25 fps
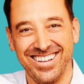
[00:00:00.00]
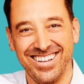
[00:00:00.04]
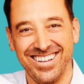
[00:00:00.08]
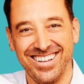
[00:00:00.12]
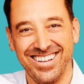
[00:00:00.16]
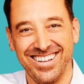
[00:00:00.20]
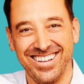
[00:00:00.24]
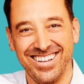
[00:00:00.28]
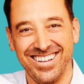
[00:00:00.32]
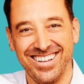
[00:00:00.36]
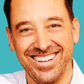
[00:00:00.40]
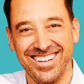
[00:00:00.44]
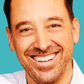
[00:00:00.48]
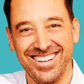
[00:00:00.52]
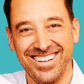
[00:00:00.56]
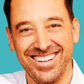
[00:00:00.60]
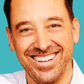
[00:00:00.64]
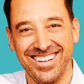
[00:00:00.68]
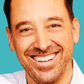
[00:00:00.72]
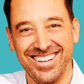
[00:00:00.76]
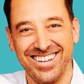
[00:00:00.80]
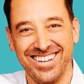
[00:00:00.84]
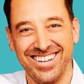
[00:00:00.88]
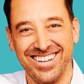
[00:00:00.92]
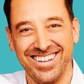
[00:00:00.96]

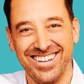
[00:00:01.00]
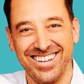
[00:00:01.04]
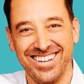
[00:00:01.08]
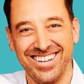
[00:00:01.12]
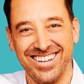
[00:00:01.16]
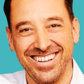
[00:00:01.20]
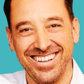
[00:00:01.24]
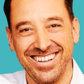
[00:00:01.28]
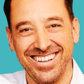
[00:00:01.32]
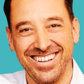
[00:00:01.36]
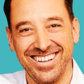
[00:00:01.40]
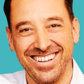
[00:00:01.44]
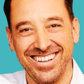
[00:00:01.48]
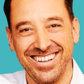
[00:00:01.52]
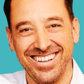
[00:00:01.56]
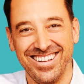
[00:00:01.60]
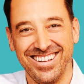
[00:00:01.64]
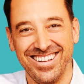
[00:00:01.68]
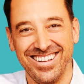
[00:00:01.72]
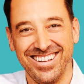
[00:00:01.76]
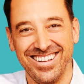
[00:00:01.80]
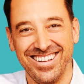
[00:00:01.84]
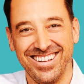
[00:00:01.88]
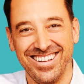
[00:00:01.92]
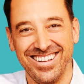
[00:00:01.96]

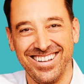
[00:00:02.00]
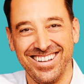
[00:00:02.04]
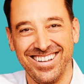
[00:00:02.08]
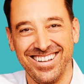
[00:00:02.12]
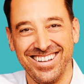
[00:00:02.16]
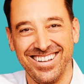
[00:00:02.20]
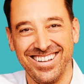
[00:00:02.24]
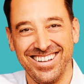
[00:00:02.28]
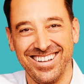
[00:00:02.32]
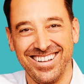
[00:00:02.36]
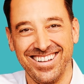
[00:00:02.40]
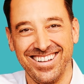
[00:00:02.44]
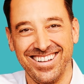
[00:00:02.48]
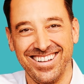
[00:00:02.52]
[no speech]